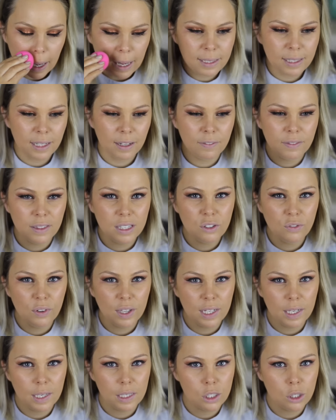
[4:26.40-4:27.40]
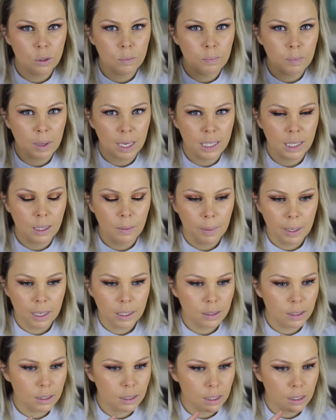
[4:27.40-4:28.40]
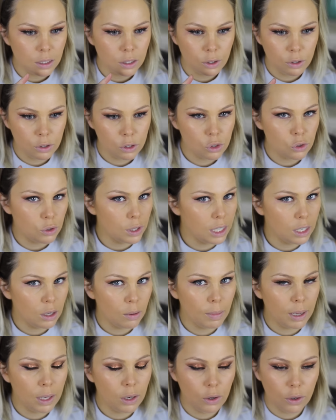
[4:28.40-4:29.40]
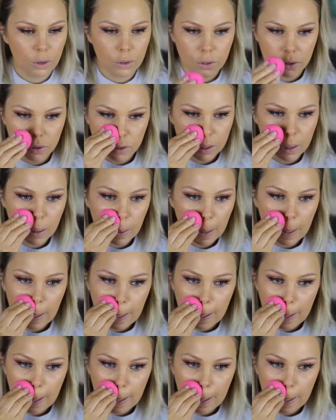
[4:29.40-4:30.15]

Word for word: I love this foundation mainly because it doesn't go streaky on my nose.